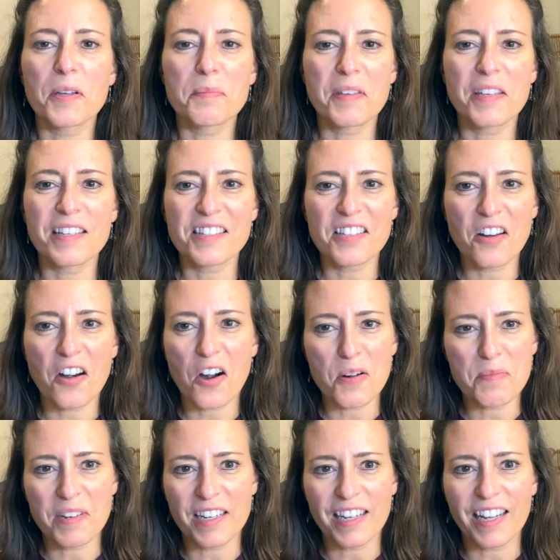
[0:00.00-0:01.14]
peace and
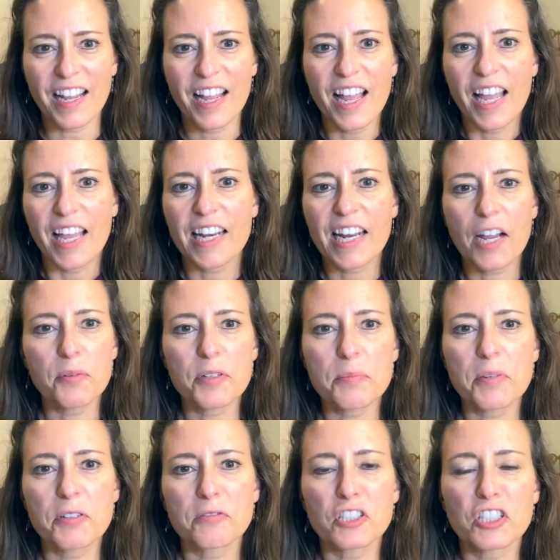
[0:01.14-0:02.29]
harmony, and I would
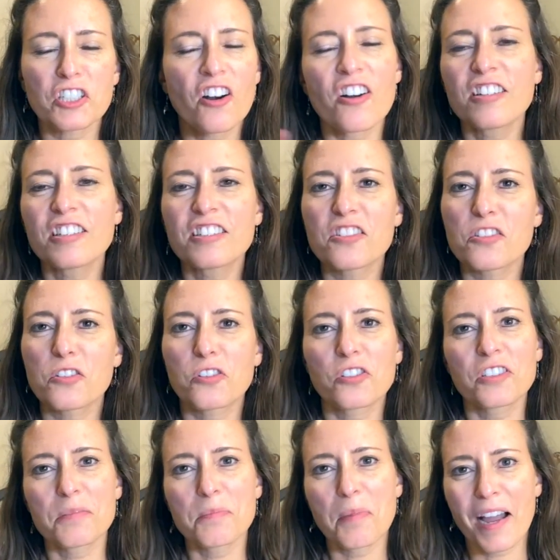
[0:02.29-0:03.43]
be regarded as
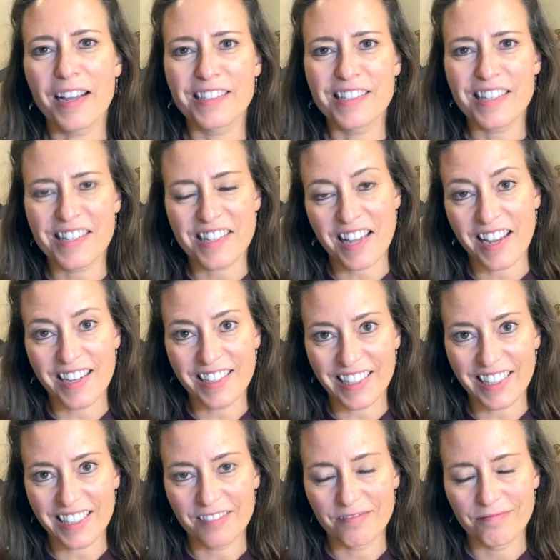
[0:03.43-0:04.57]
good by
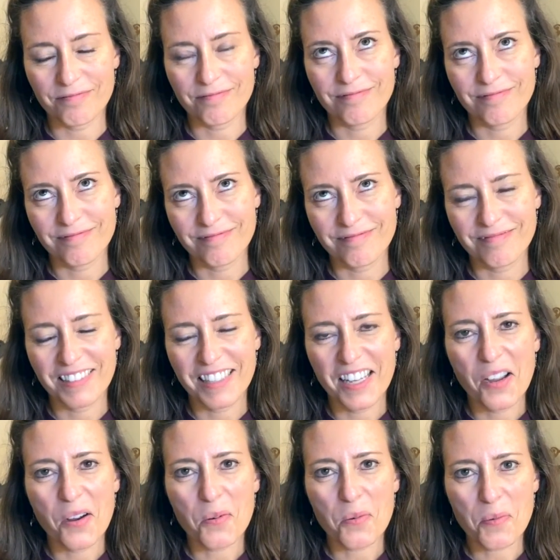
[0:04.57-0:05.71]
society.
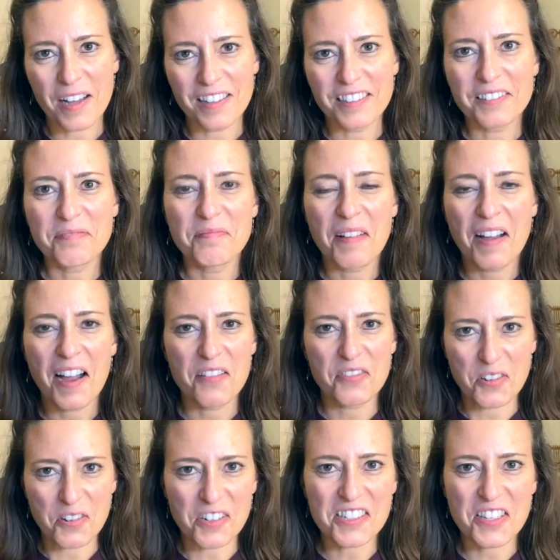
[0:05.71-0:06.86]
Well, of
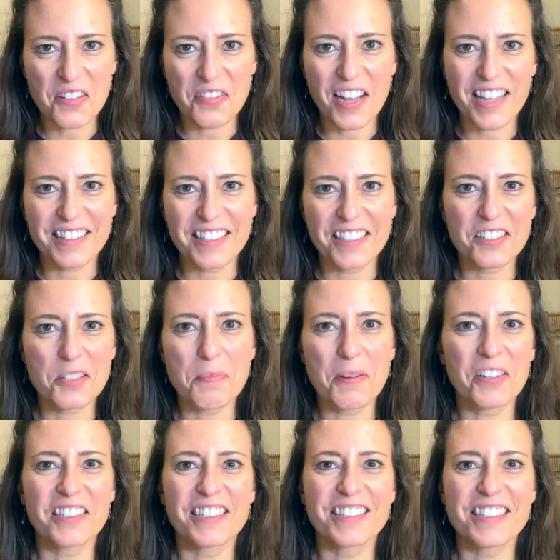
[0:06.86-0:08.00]
course, I've had the
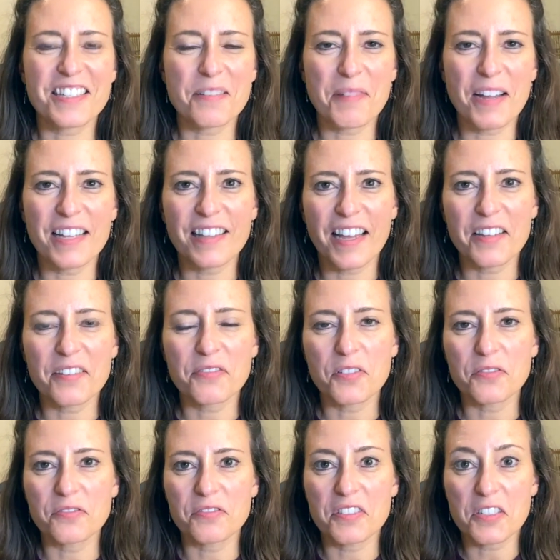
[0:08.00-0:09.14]
experience in my life
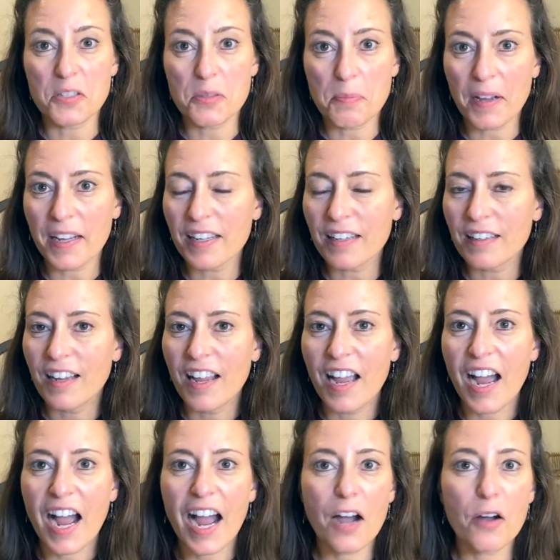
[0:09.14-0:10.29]
of, despite
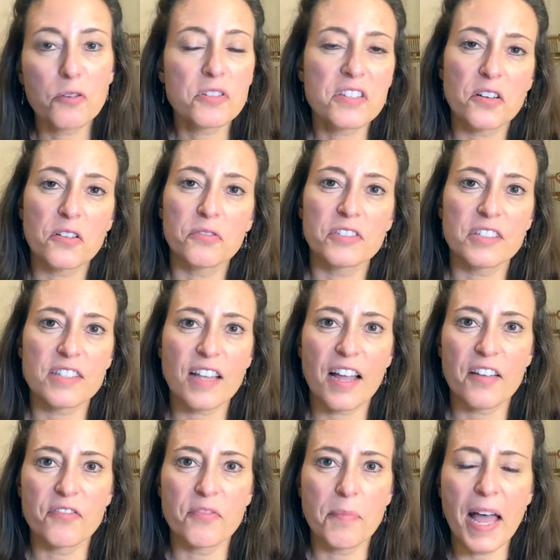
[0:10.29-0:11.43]
how selfless
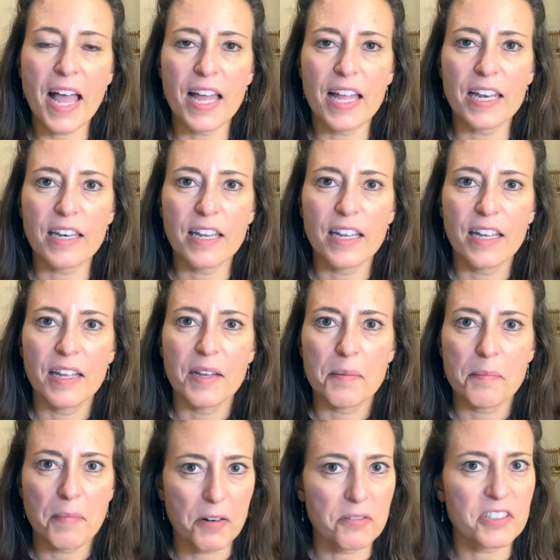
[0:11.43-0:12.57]
I've been,
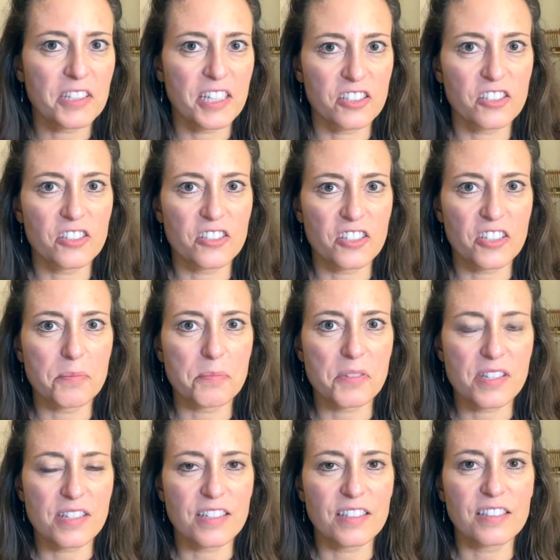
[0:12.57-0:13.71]
my relationships
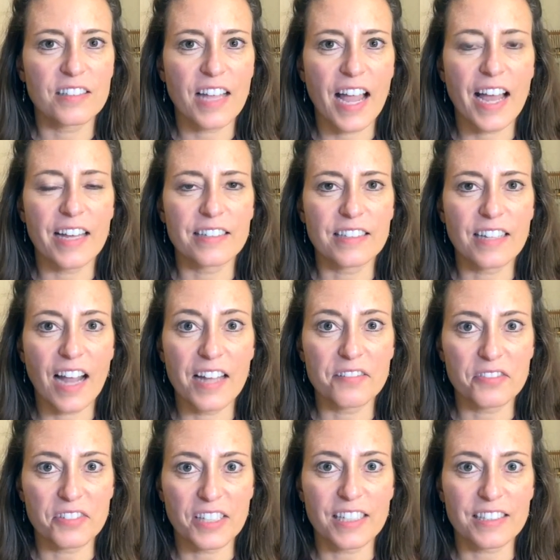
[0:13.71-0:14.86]
still had
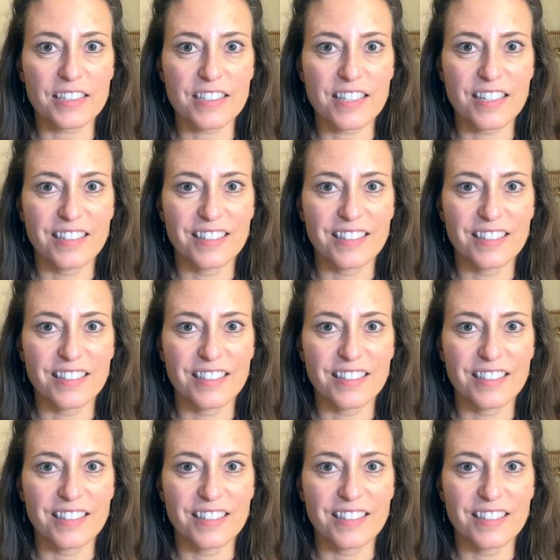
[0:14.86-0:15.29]
conflict.